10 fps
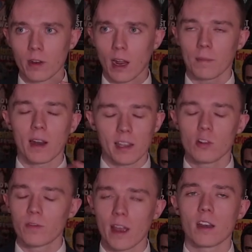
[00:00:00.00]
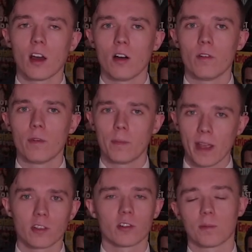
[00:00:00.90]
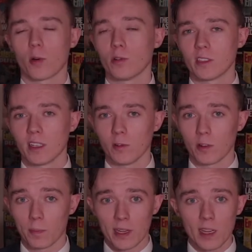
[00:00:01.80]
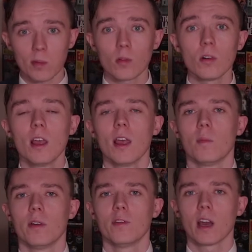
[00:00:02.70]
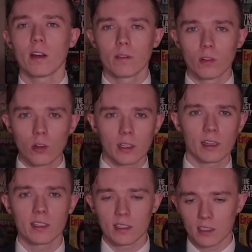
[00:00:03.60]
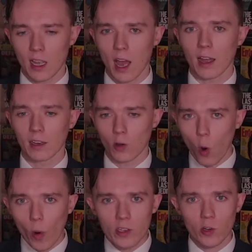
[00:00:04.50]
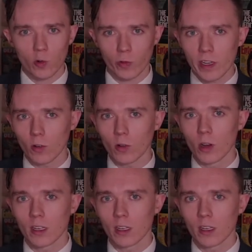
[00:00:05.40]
I'm not a huge fan of Pixar's approach to people, but if you kind of looked at these as toys are real.